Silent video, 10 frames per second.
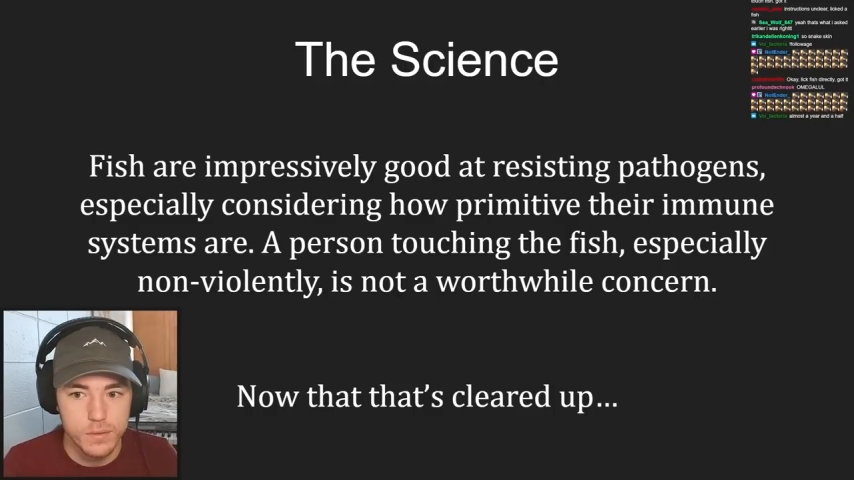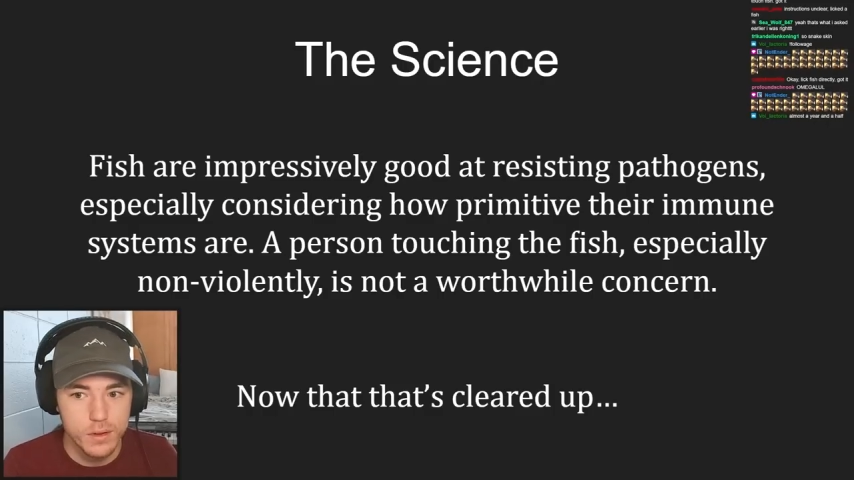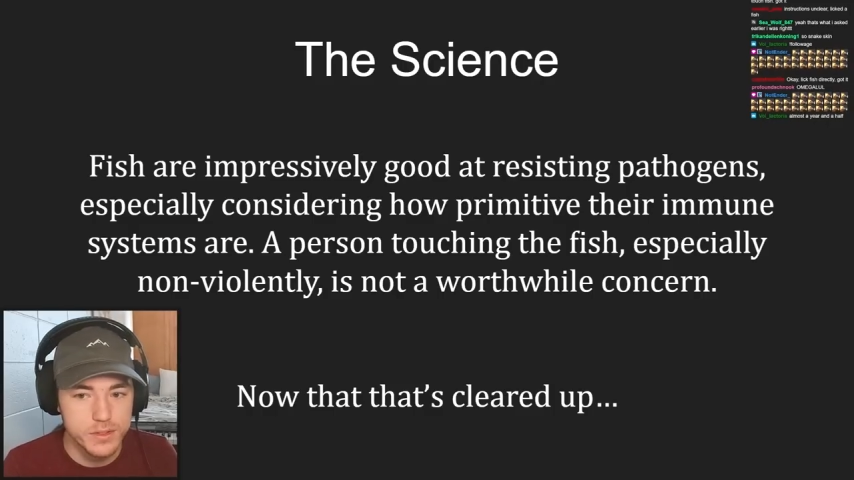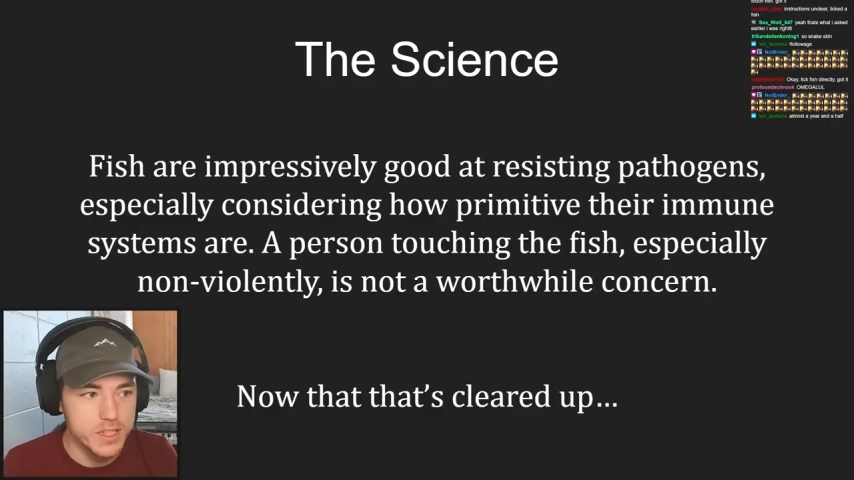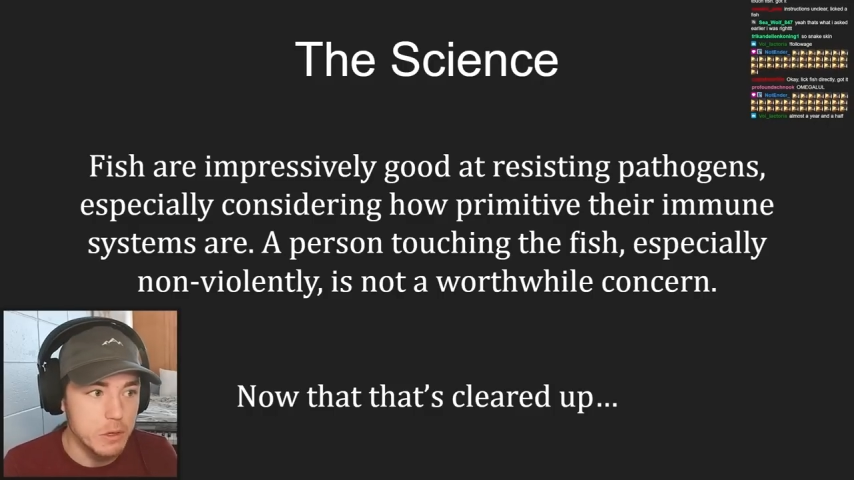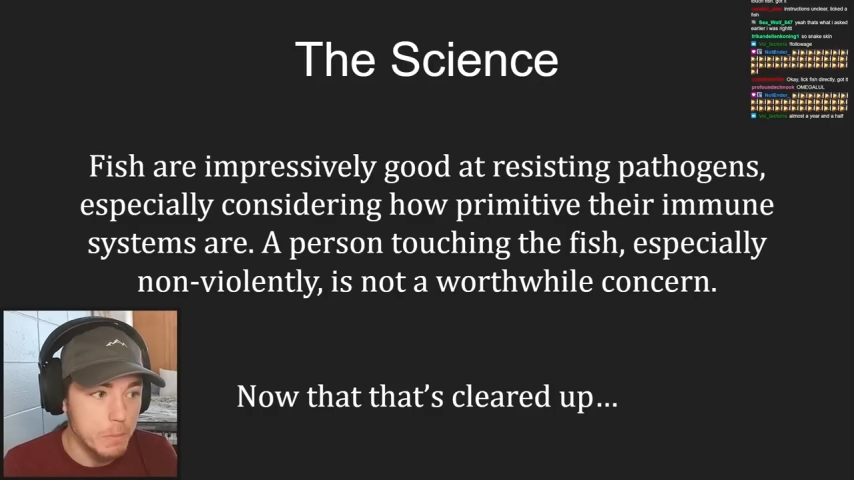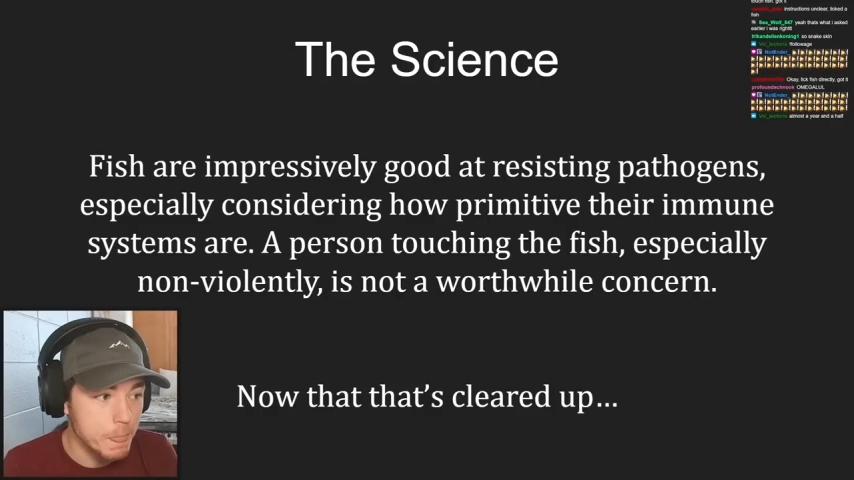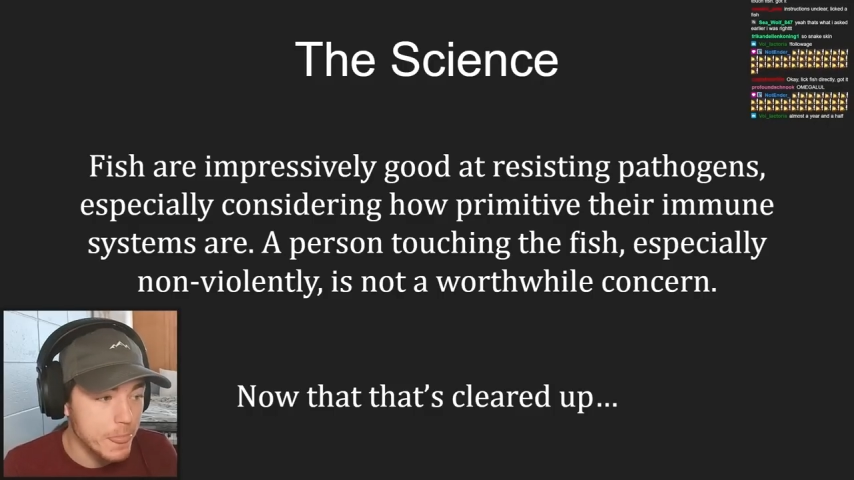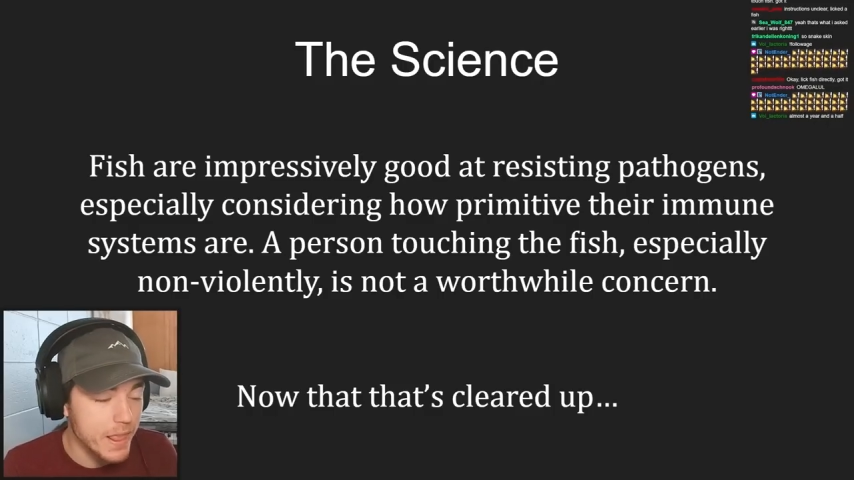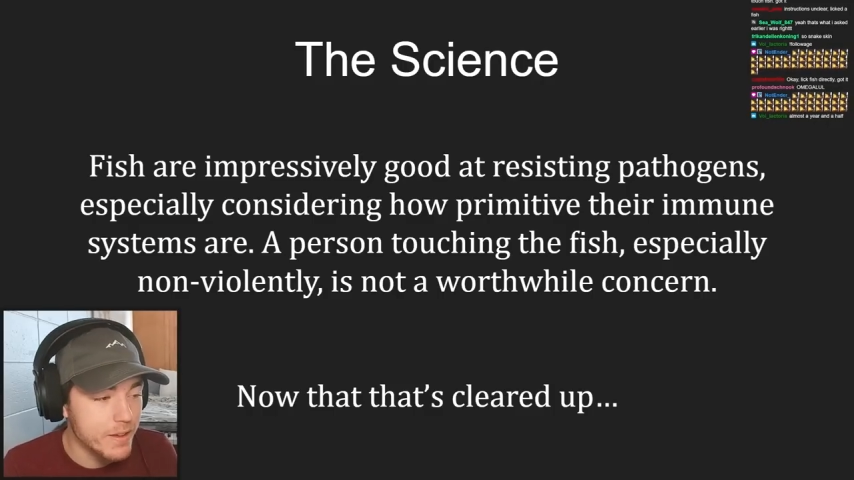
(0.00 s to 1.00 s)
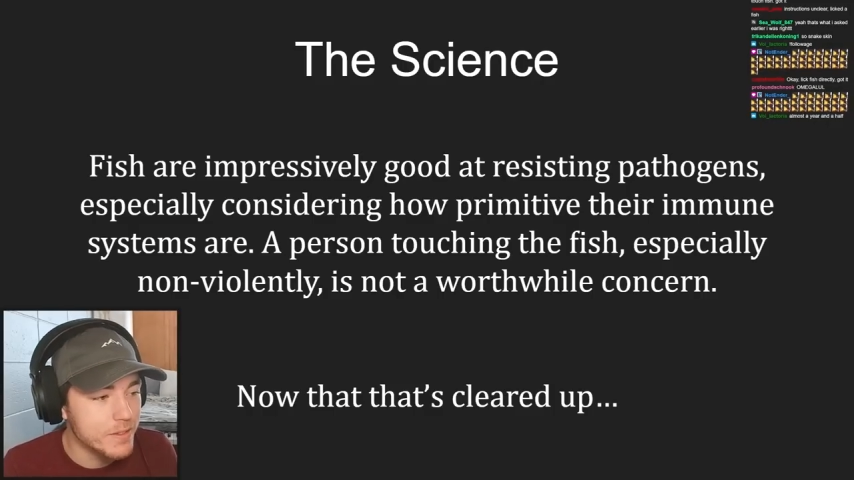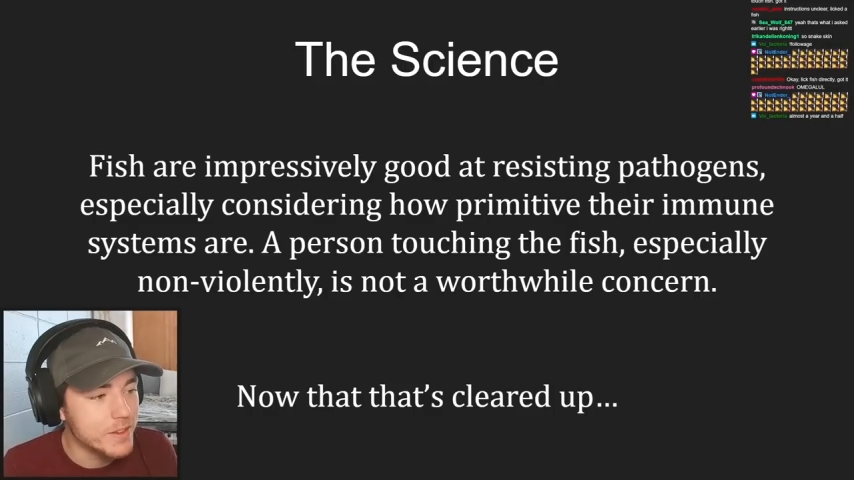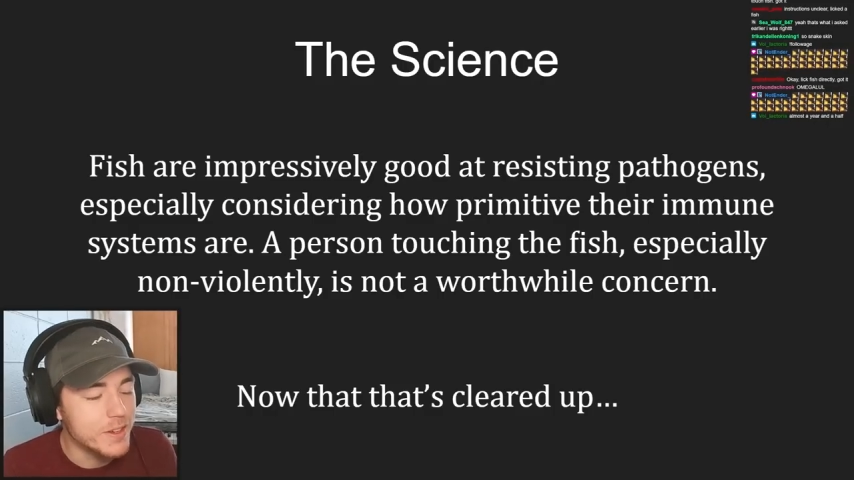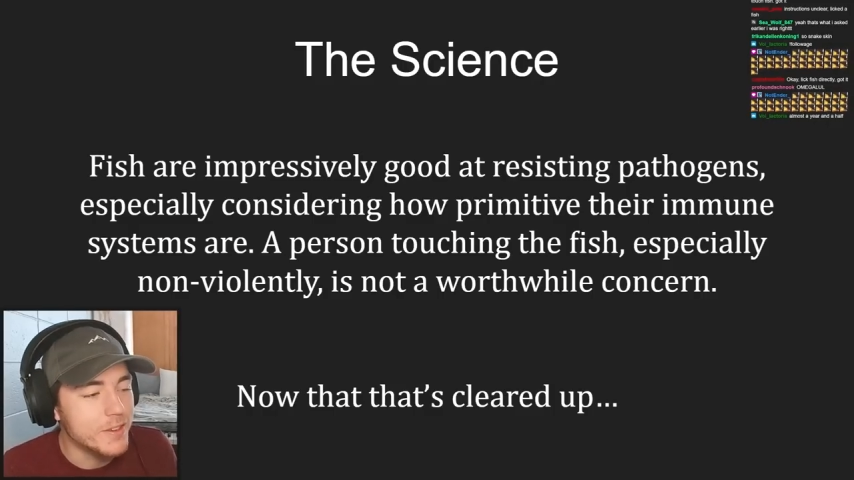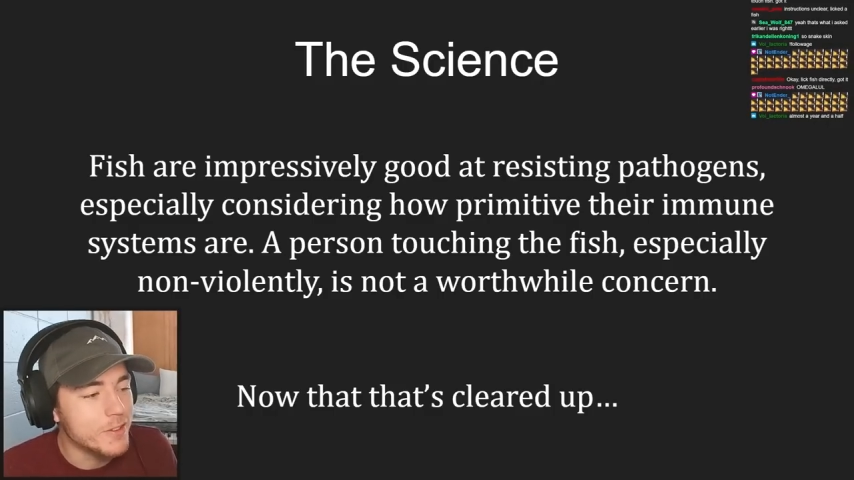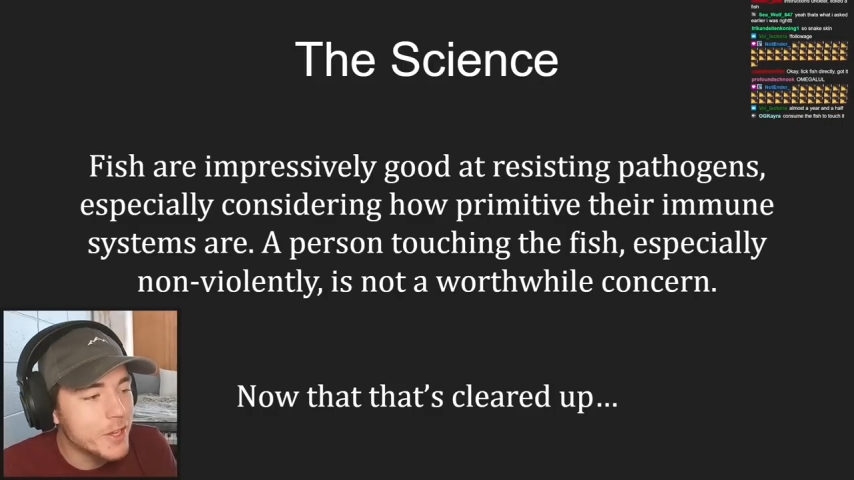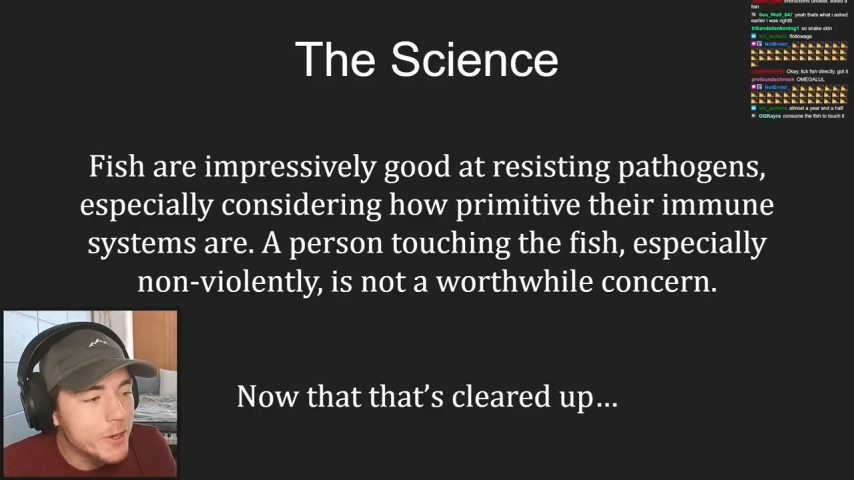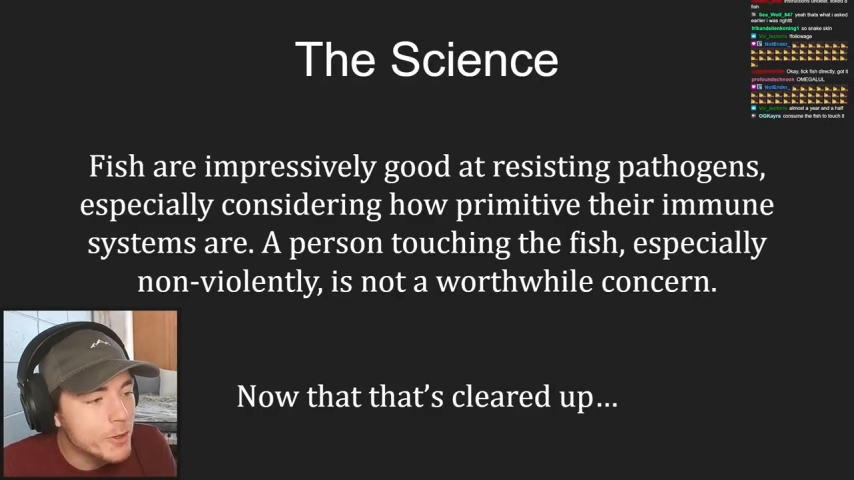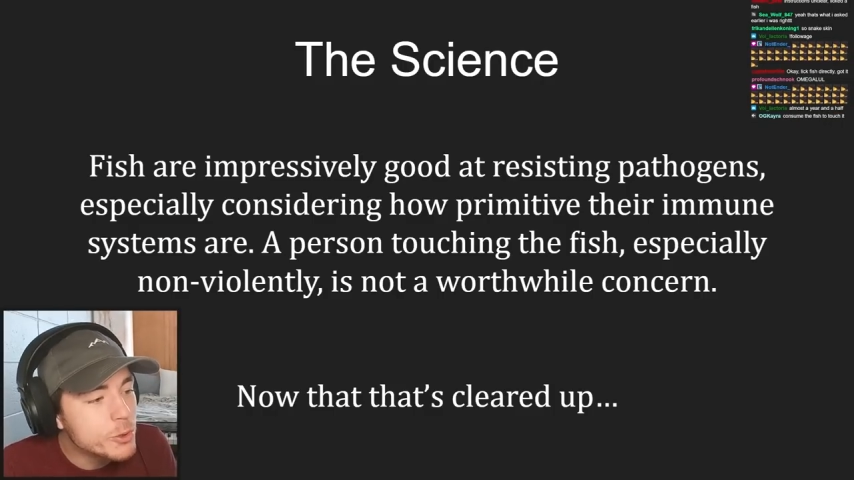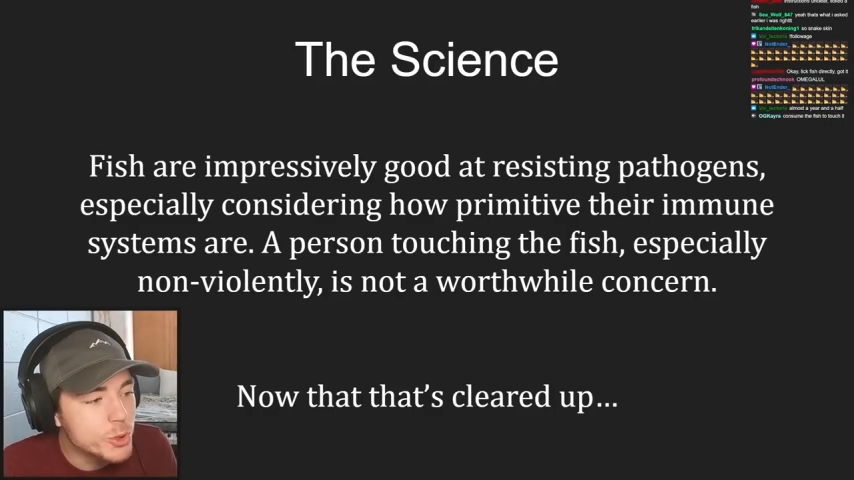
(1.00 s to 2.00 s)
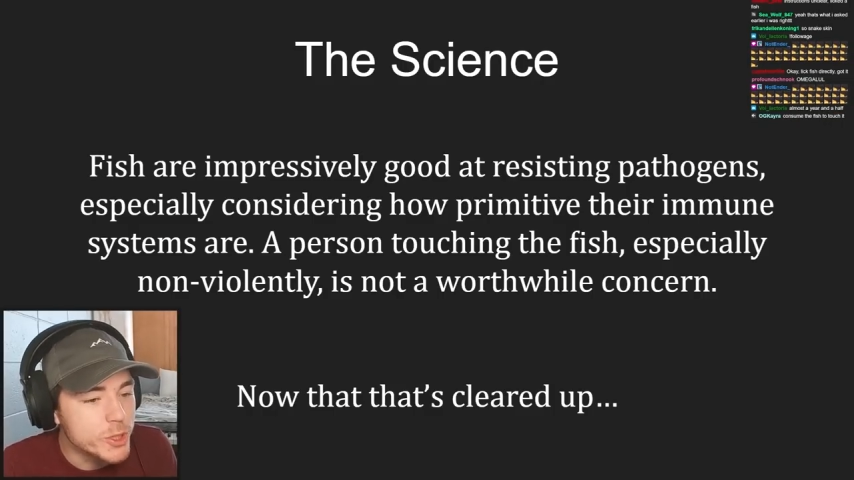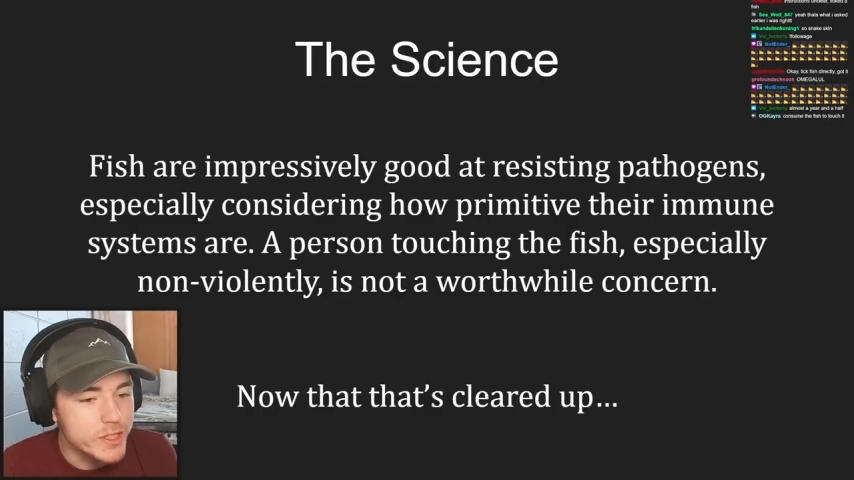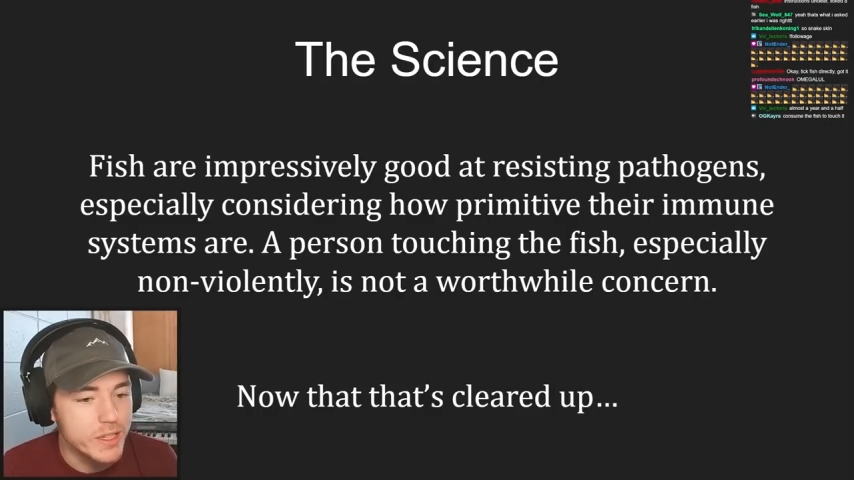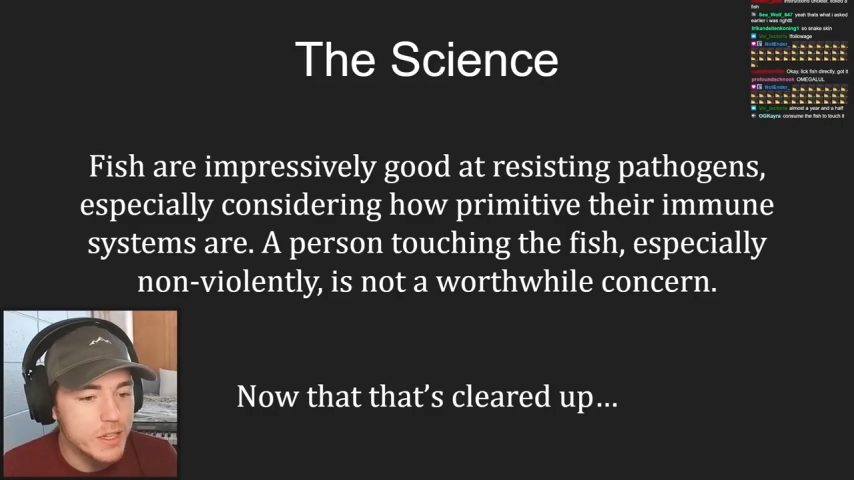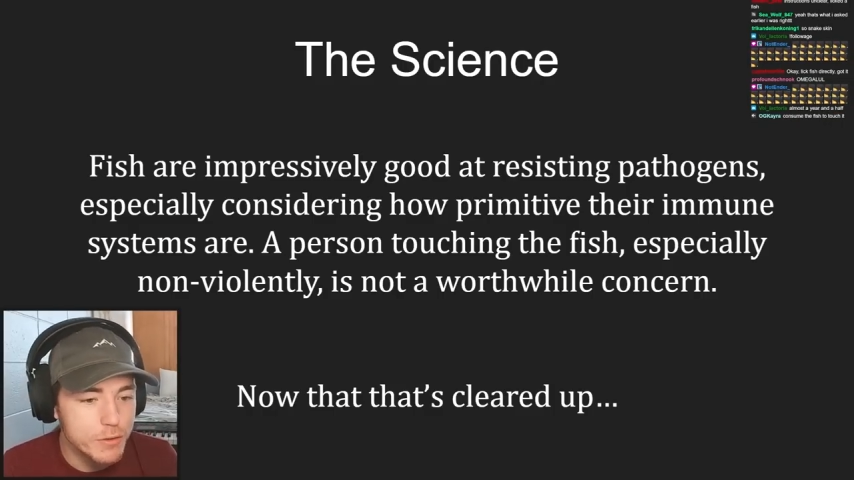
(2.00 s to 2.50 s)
So, the conclusion,